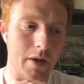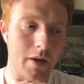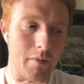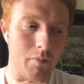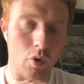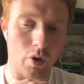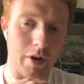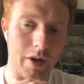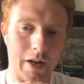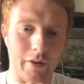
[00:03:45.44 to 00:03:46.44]
more than
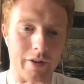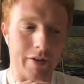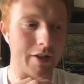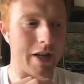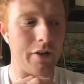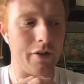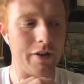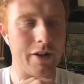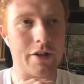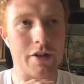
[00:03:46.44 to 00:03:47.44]
analytics.
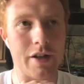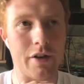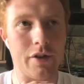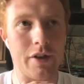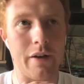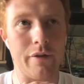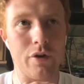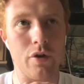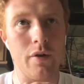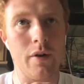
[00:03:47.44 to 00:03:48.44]
Analytics is there to give
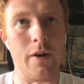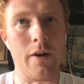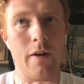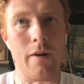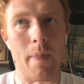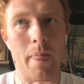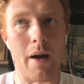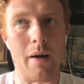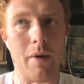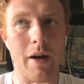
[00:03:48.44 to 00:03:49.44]
you
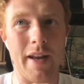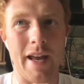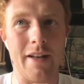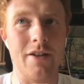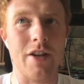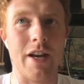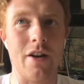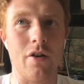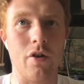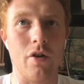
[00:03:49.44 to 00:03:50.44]
an insight
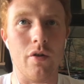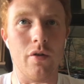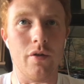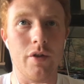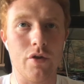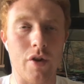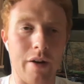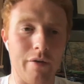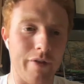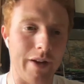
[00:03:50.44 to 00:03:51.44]
or to try
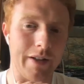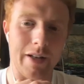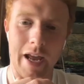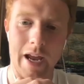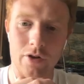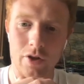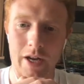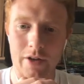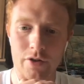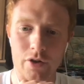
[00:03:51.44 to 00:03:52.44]
and find an edge
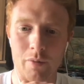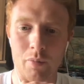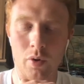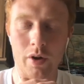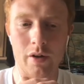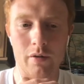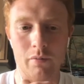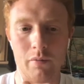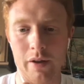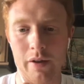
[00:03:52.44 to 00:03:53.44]
against your opponent,
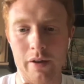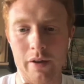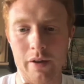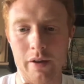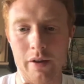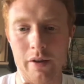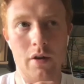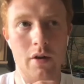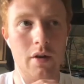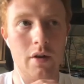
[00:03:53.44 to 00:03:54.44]
whether it's
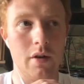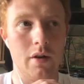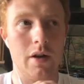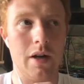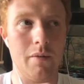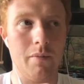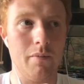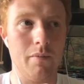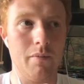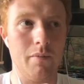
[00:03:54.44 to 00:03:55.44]

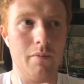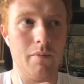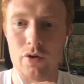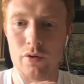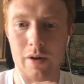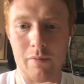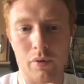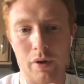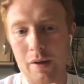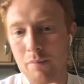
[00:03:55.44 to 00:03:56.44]
pre-match, in
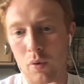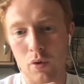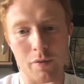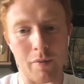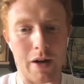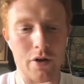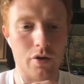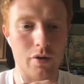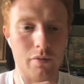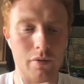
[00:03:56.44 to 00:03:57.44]
play,
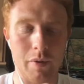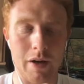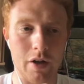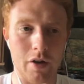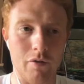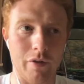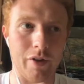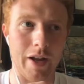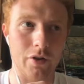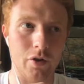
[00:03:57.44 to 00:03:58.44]
post-match, the way you can
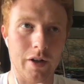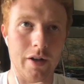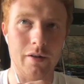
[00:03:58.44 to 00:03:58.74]
reflect on it,